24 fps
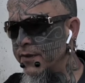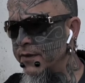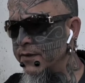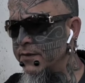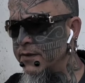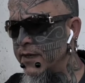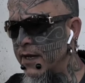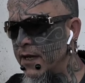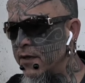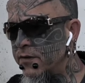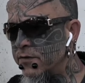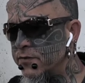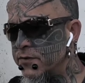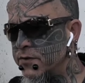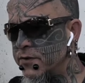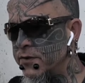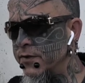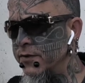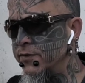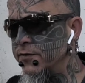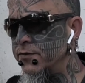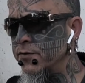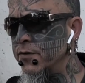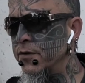Down
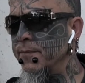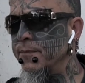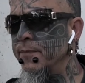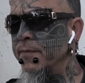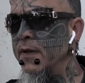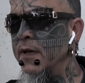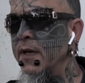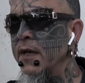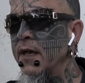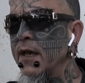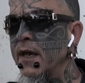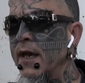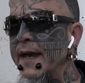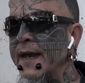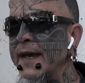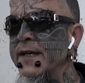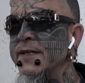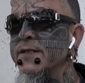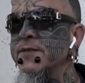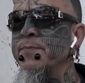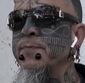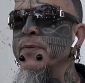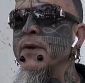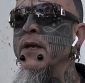syndrome
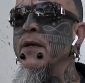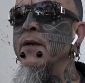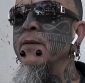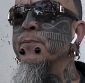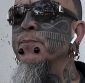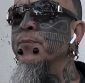as being